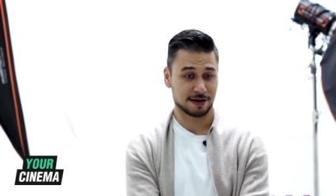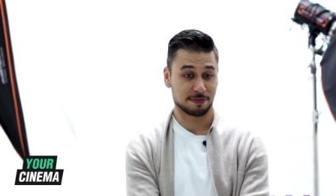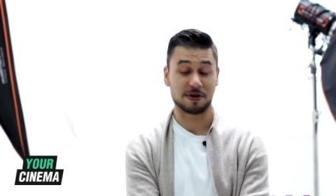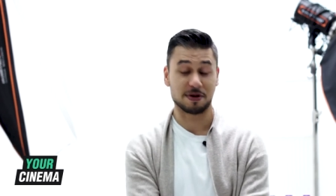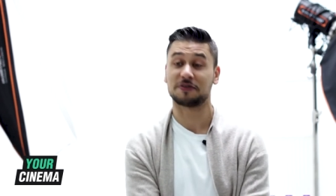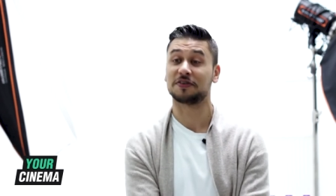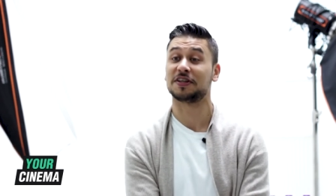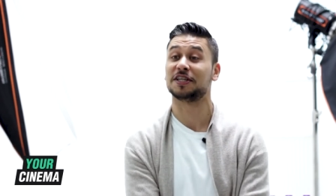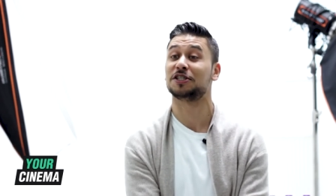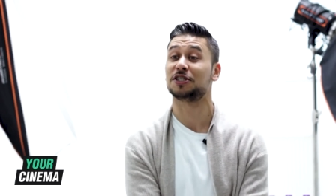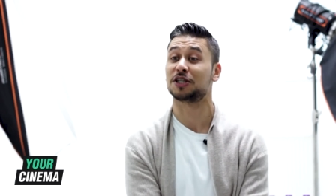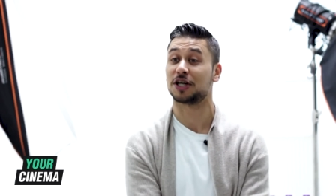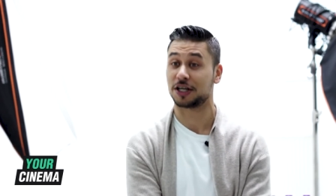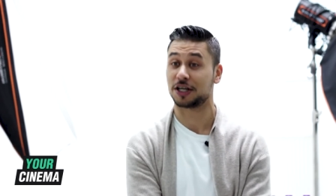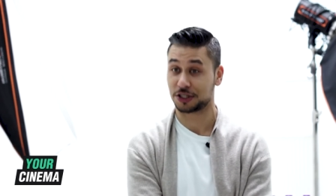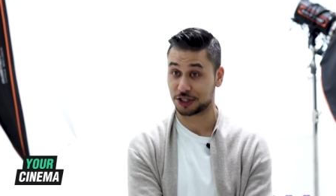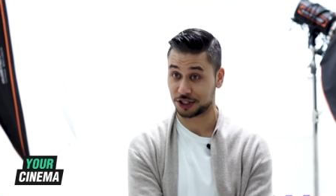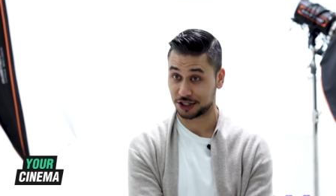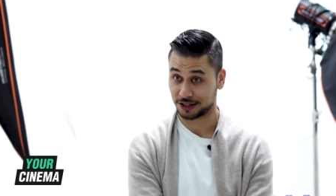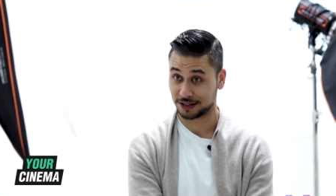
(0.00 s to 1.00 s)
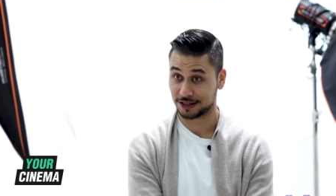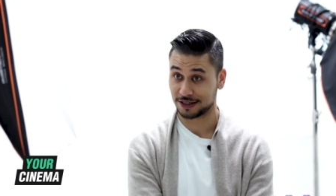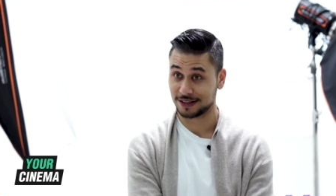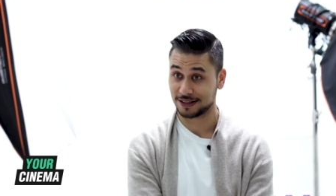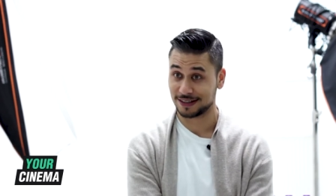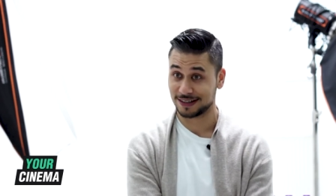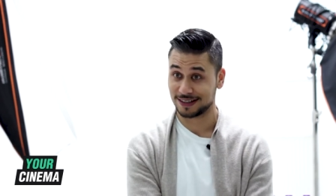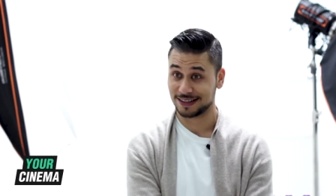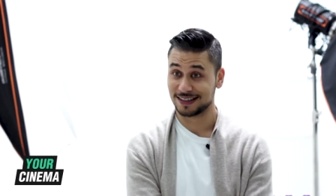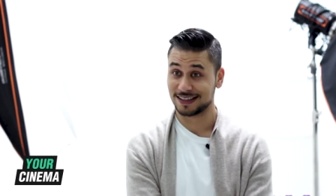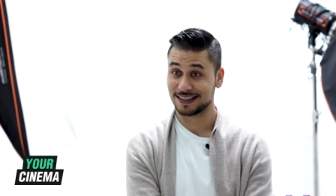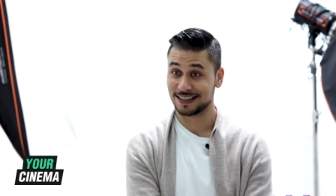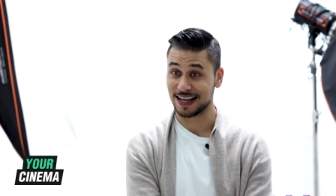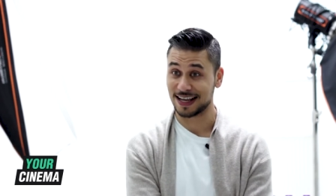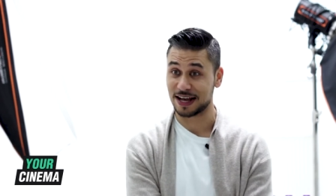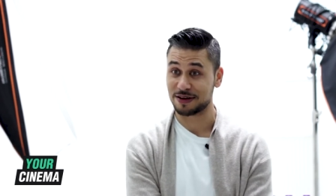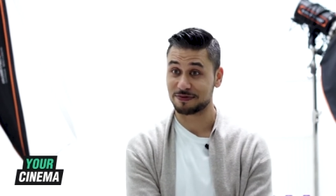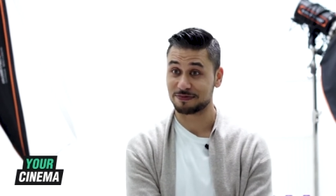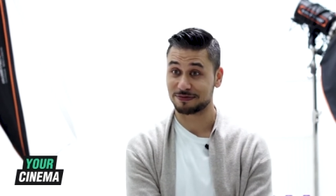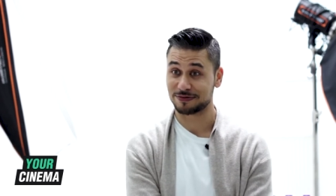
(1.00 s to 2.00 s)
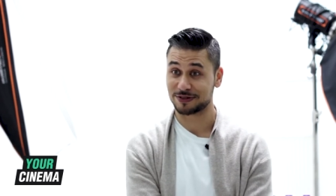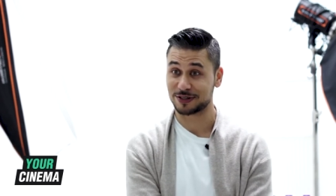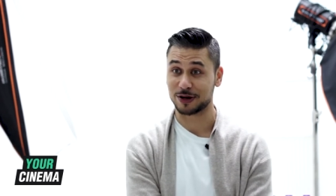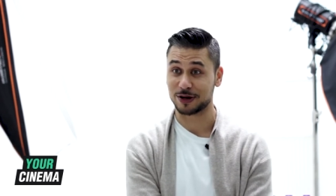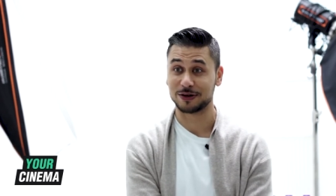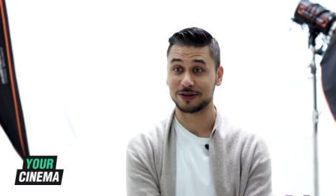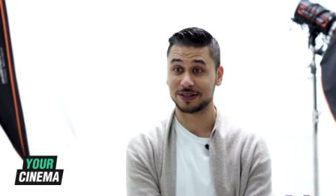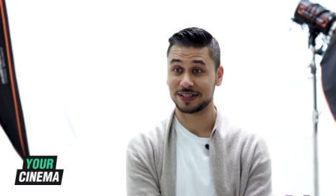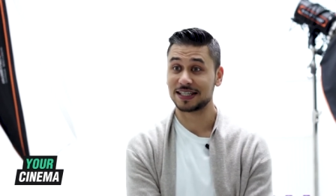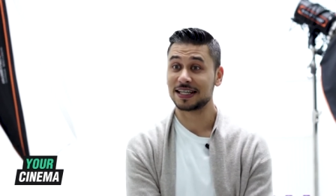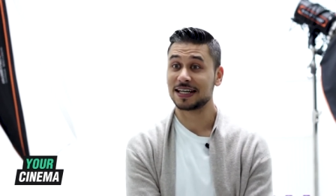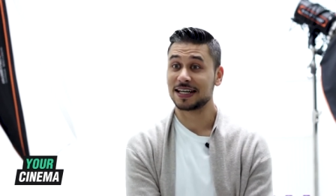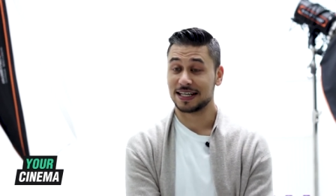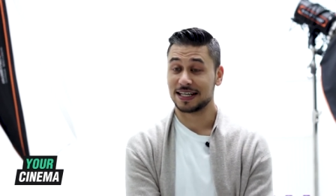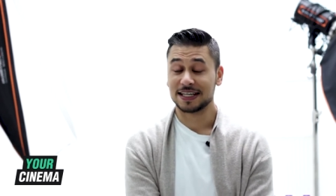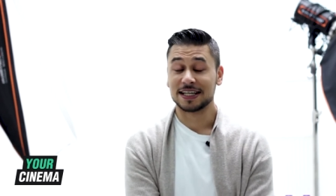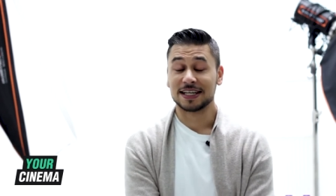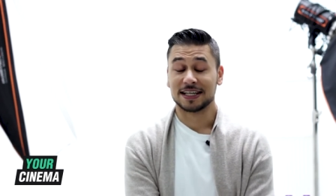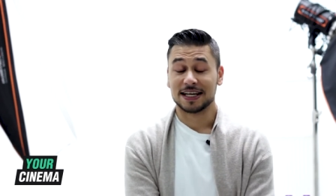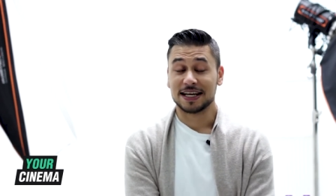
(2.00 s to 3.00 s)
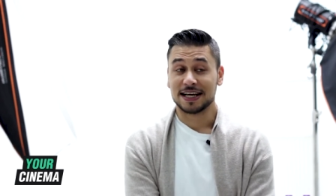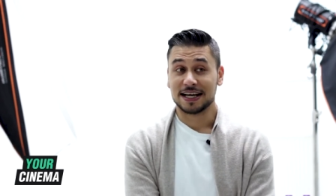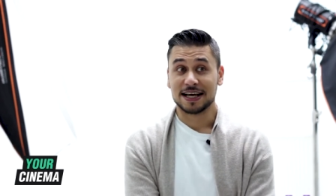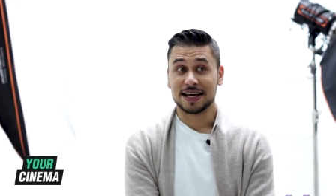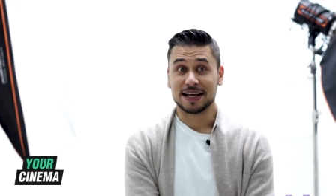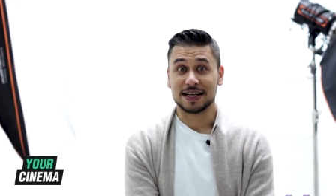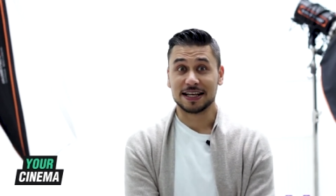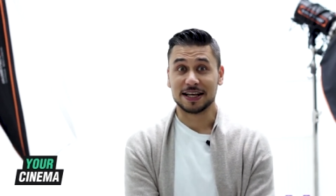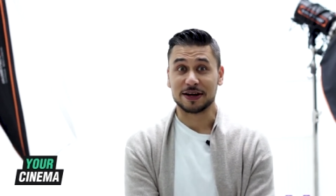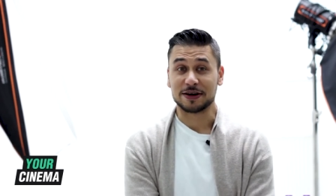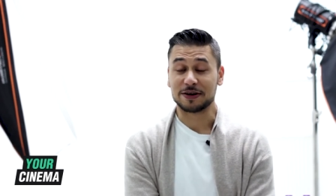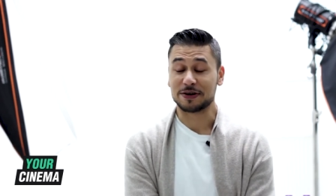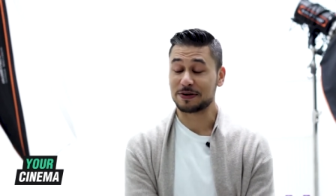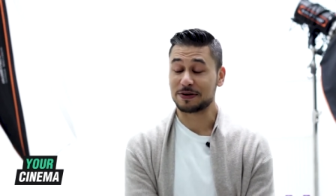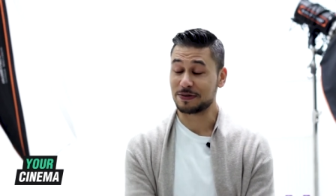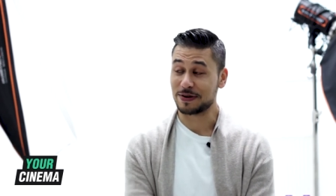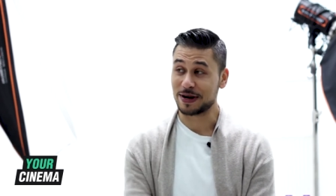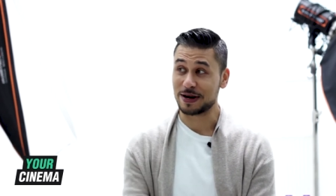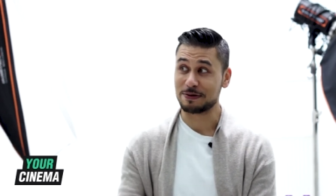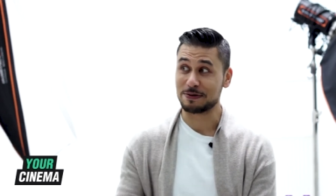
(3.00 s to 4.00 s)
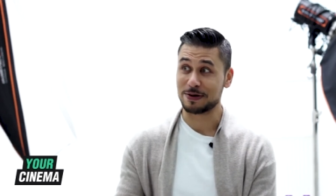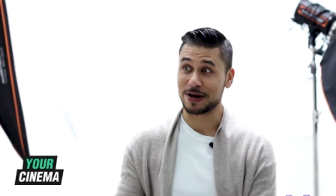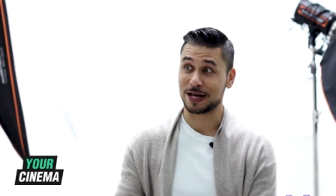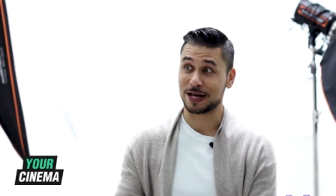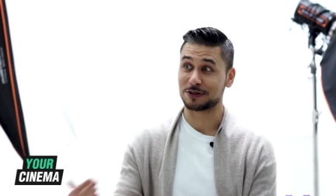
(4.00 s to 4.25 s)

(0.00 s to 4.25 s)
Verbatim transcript: Methodist church yeah, so you know, when, when